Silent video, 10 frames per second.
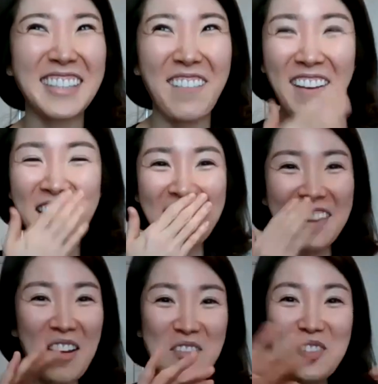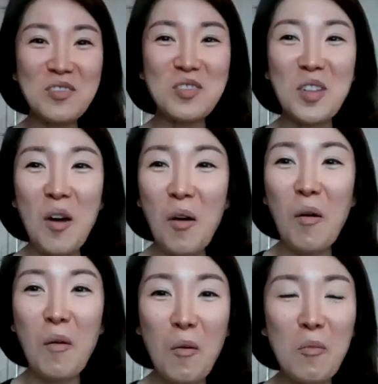so there were
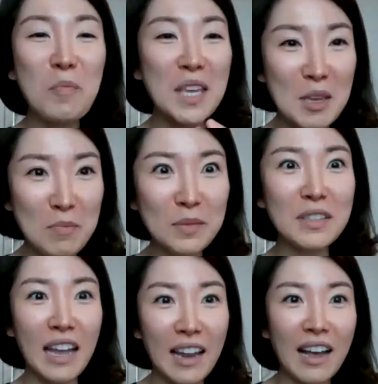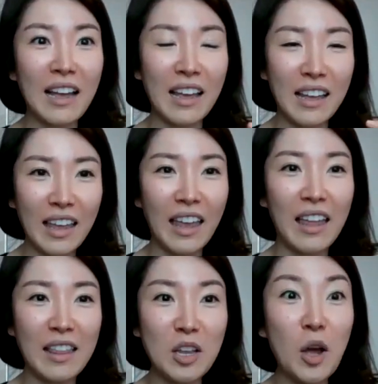no people that I
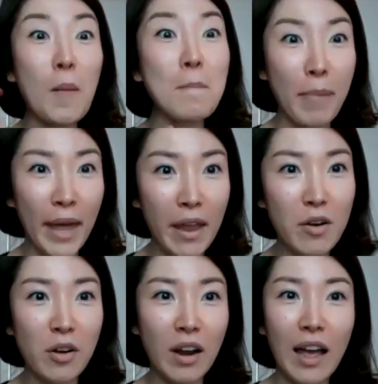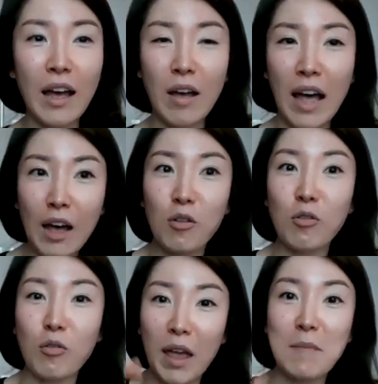can compare. How,
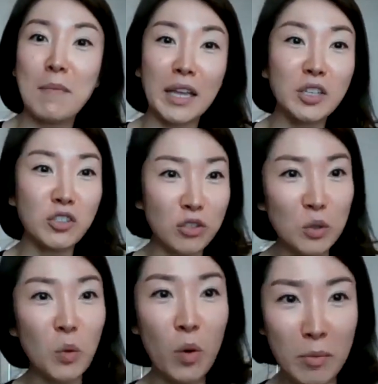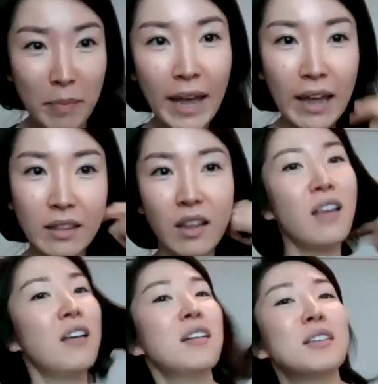how am I good or bad?
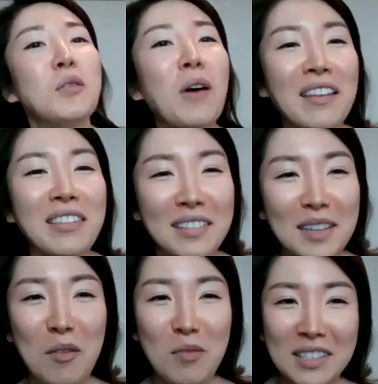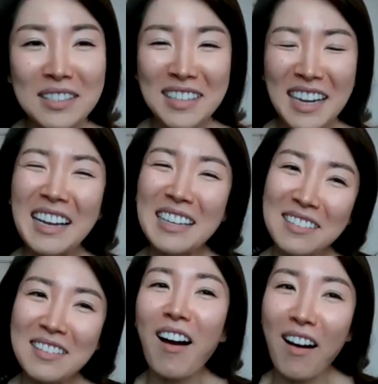So I think that was kind
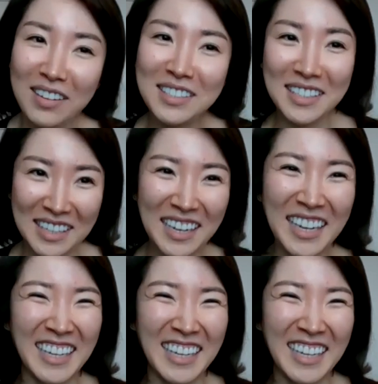of toxic.